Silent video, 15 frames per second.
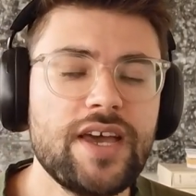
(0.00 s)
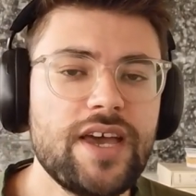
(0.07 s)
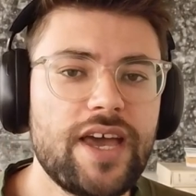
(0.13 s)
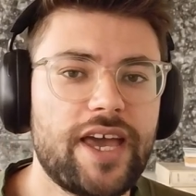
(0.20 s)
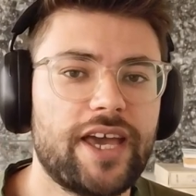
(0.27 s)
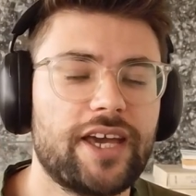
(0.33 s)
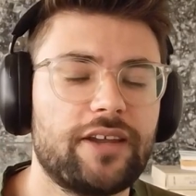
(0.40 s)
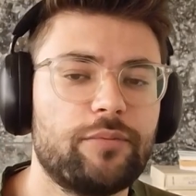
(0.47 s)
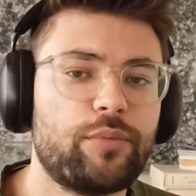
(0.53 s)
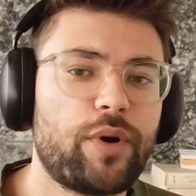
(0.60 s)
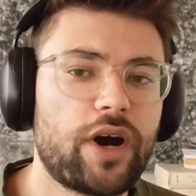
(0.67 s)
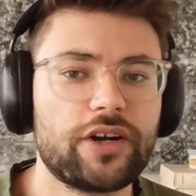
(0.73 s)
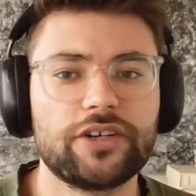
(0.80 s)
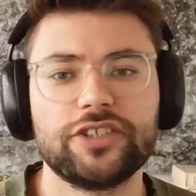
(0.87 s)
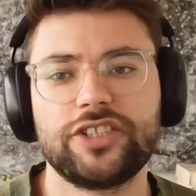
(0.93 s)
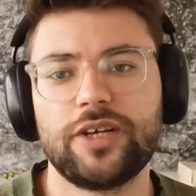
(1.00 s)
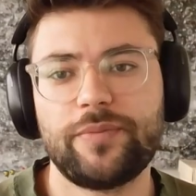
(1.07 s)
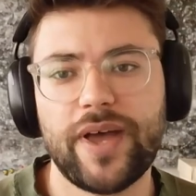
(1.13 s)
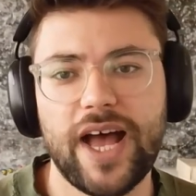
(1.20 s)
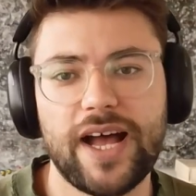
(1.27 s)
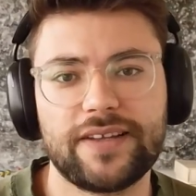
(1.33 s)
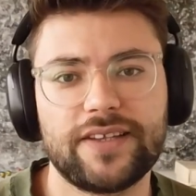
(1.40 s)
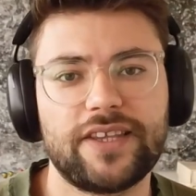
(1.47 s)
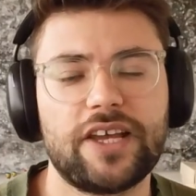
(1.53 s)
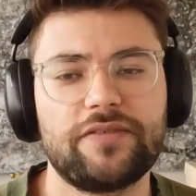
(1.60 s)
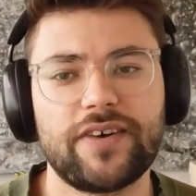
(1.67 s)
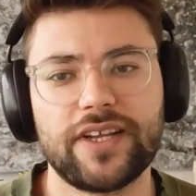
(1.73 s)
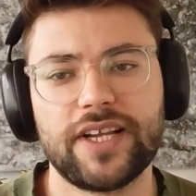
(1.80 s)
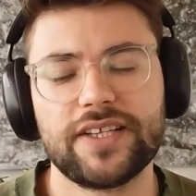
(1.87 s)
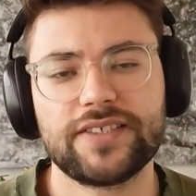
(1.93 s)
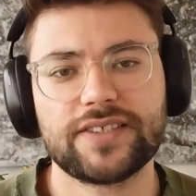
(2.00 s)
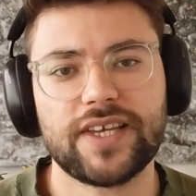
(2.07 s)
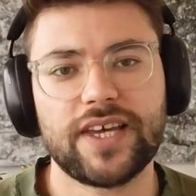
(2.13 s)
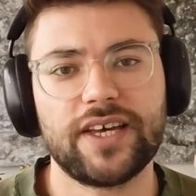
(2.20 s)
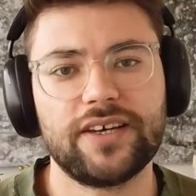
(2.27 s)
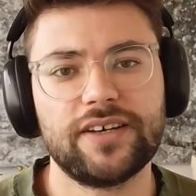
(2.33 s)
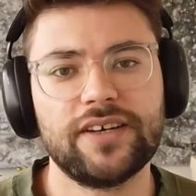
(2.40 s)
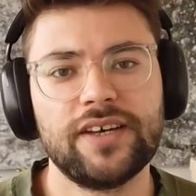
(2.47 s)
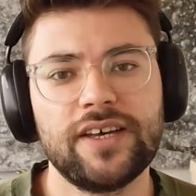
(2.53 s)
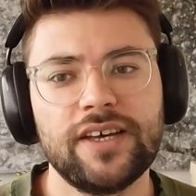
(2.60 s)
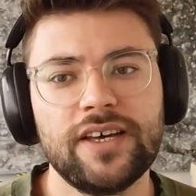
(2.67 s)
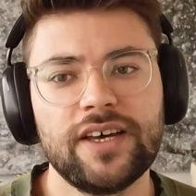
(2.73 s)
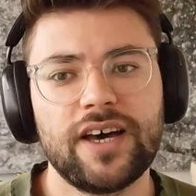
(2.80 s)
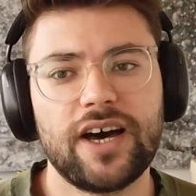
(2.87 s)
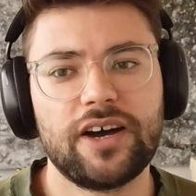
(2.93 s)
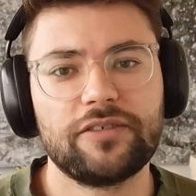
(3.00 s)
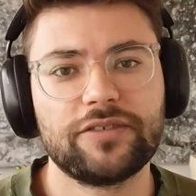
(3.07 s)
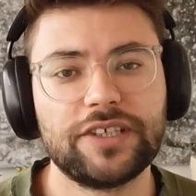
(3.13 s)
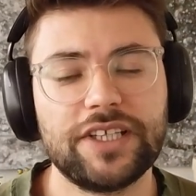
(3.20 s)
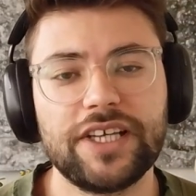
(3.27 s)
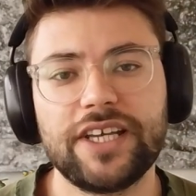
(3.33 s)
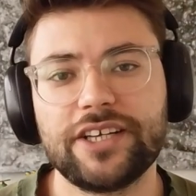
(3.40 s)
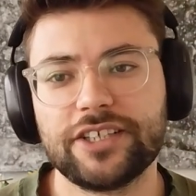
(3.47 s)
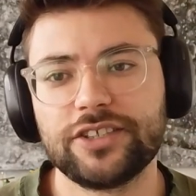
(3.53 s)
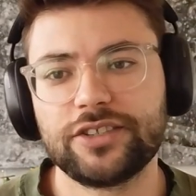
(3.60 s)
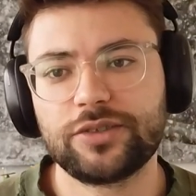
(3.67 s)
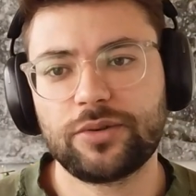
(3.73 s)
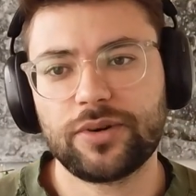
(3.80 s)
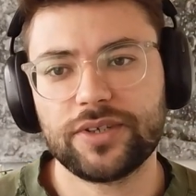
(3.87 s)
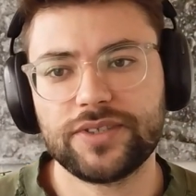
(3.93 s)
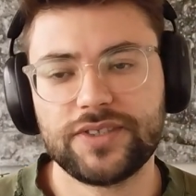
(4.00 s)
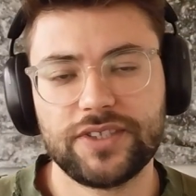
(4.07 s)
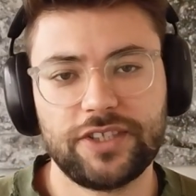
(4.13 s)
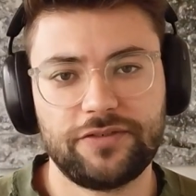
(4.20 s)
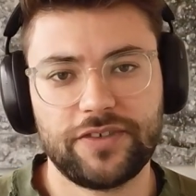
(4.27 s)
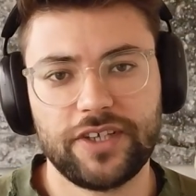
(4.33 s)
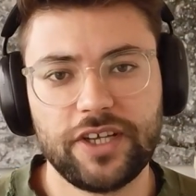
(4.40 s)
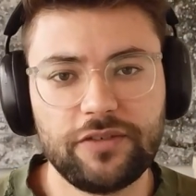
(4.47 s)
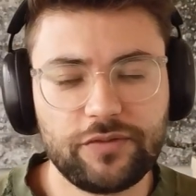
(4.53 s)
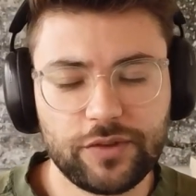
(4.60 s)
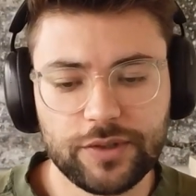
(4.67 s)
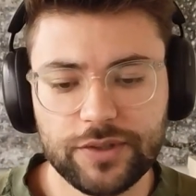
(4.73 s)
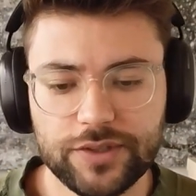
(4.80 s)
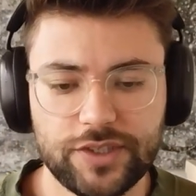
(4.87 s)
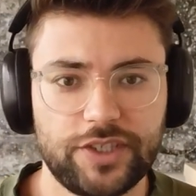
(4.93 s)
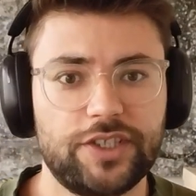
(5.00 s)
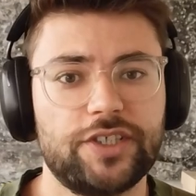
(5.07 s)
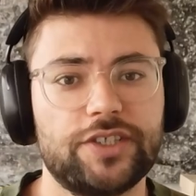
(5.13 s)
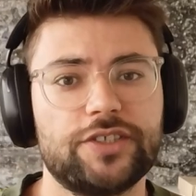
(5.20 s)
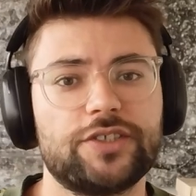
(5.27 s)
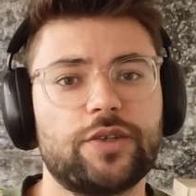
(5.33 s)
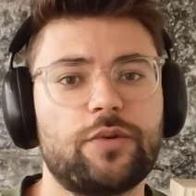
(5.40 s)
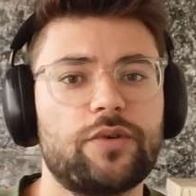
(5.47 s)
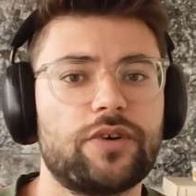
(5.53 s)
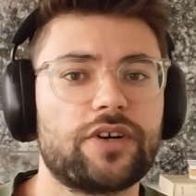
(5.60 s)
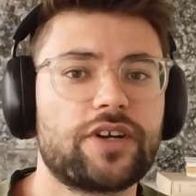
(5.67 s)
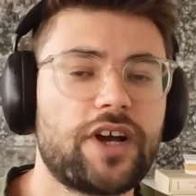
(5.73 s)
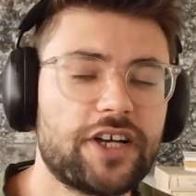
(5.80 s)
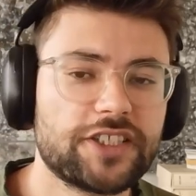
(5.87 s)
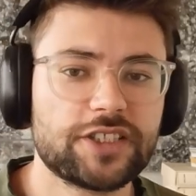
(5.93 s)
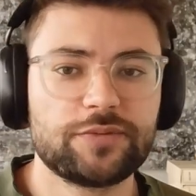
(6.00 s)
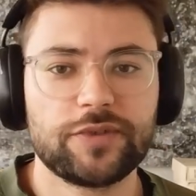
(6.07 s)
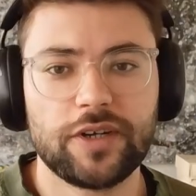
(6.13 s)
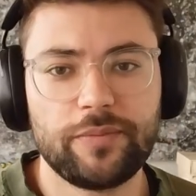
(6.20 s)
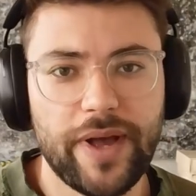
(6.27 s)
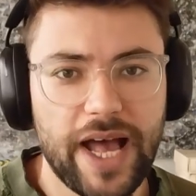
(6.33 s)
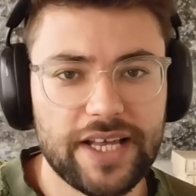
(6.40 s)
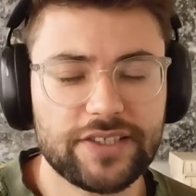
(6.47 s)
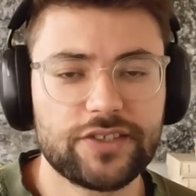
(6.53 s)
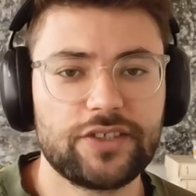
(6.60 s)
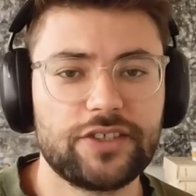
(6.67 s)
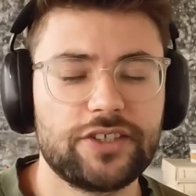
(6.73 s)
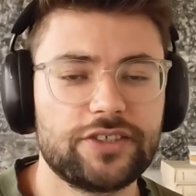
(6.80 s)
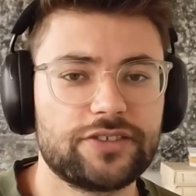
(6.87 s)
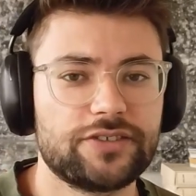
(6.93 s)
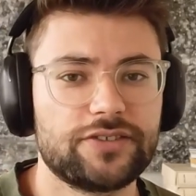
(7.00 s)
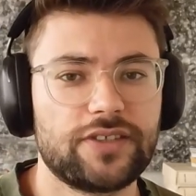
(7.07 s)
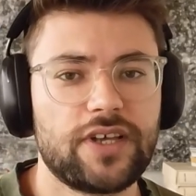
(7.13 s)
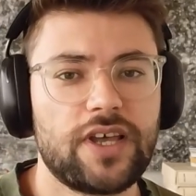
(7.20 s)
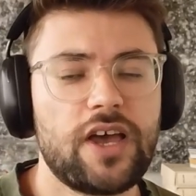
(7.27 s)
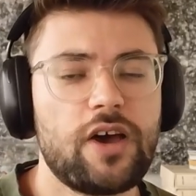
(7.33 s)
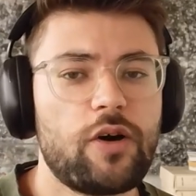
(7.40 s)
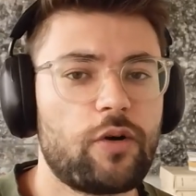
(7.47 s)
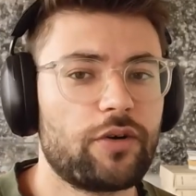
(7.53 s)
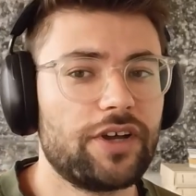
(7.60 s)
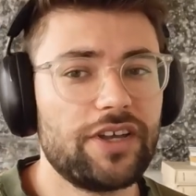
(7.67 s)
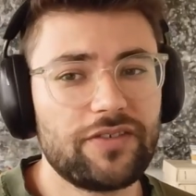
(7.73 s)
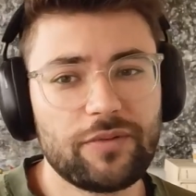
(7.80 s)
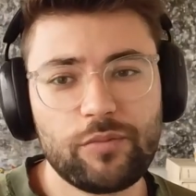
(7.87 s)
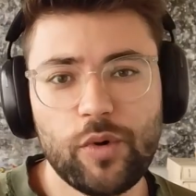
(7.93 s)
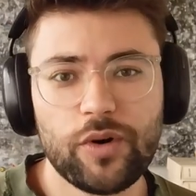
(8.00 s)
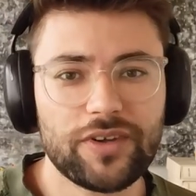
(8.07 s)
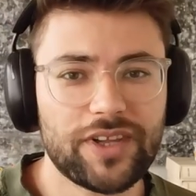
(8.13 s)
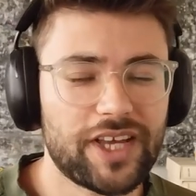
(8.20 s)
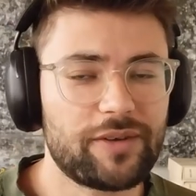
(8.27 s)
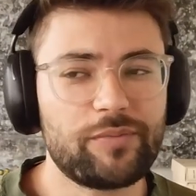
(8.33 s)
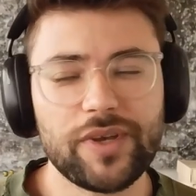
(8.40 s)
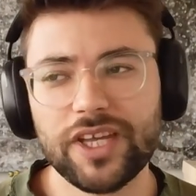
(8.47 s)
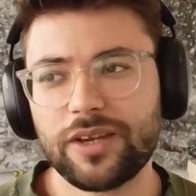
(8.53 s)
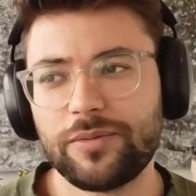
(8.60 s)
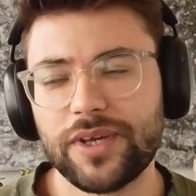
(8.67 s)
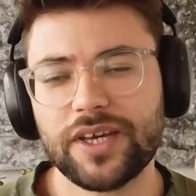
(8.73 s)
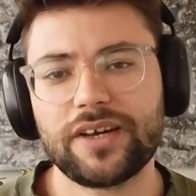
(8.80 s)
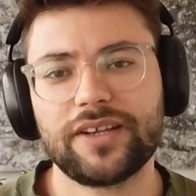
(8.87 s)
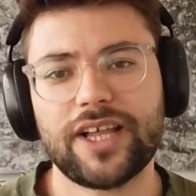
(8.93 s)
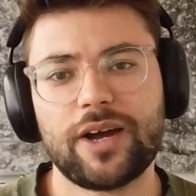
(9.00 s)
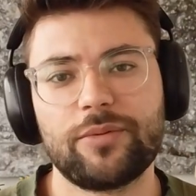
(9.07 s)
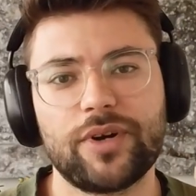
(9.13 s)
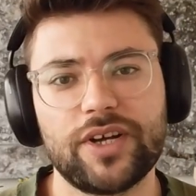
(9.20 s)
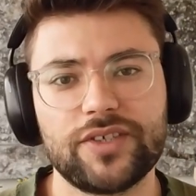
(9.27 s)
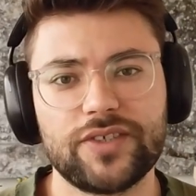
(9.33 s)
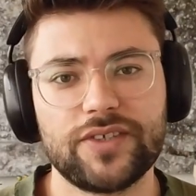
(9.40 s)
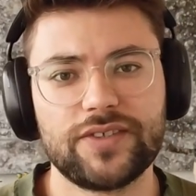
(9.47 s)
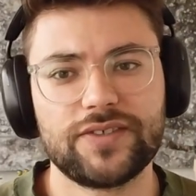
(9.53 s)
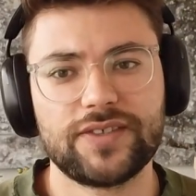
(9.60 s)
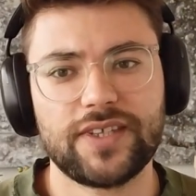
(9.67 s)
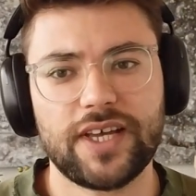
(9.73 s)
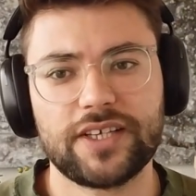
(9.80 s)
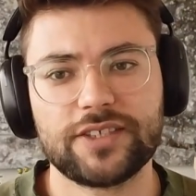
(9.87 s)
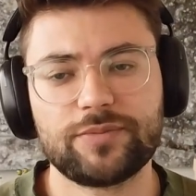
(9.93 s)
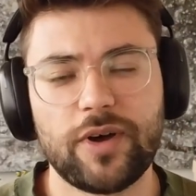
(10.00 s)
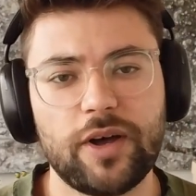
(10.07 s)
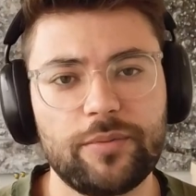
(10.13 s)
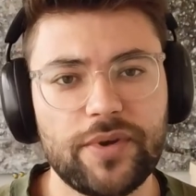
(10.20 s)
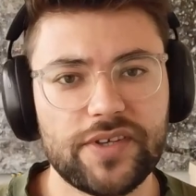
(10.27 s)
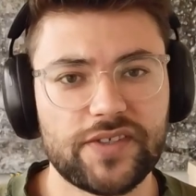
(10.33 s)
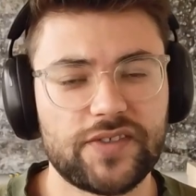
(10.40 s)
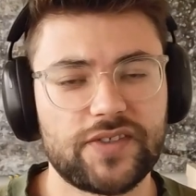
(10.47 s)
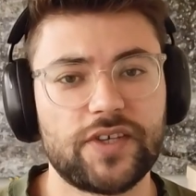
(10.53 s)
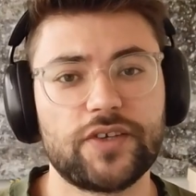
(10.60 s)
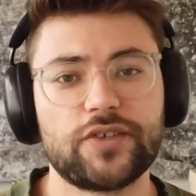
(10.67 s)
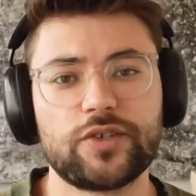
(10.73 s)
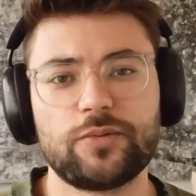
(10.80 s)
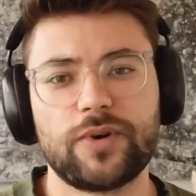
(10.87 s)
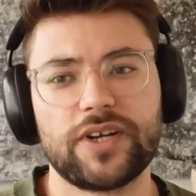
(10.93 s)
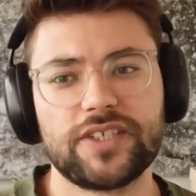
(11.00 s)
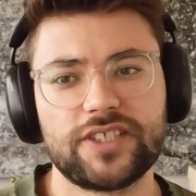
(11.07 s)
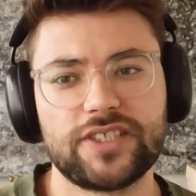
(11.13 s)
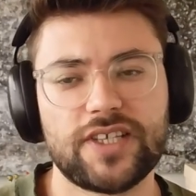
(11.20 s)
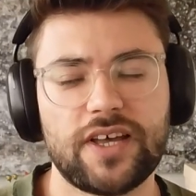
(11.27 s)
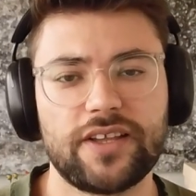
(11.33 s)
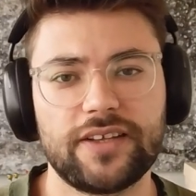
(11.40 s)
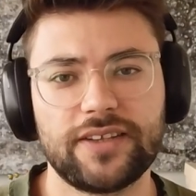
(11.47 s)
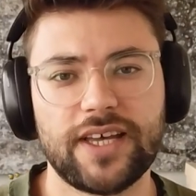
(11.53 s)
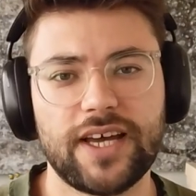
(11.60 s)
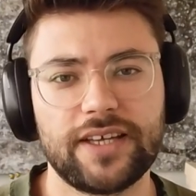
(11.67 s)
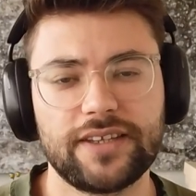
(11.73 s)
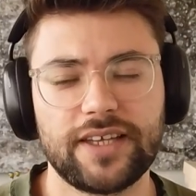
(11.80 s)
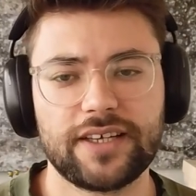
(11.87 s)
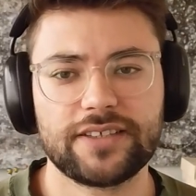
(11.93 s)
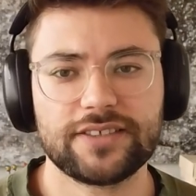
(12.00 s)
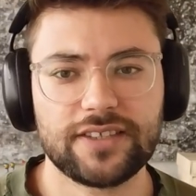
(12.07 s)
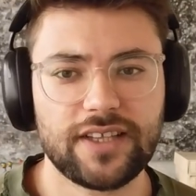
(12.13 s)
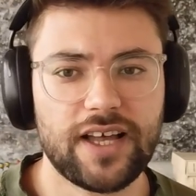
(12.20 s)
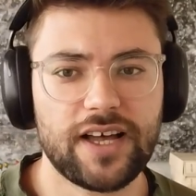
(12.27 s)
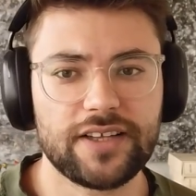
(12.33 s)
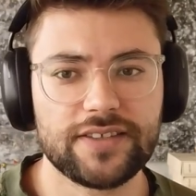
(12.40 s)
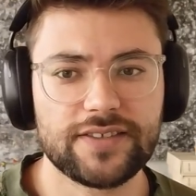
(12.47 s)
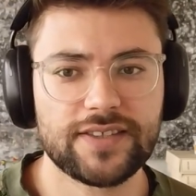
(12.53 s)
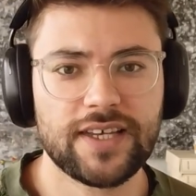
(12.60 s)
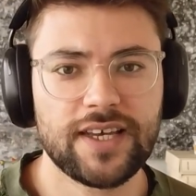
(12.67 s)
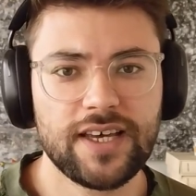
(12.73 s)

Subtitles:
and partnership ad they run at scale, really geared towards the different influencers or customer ambassadors, or even more like B2B collaborations like small businesses who want to sell online, like salons.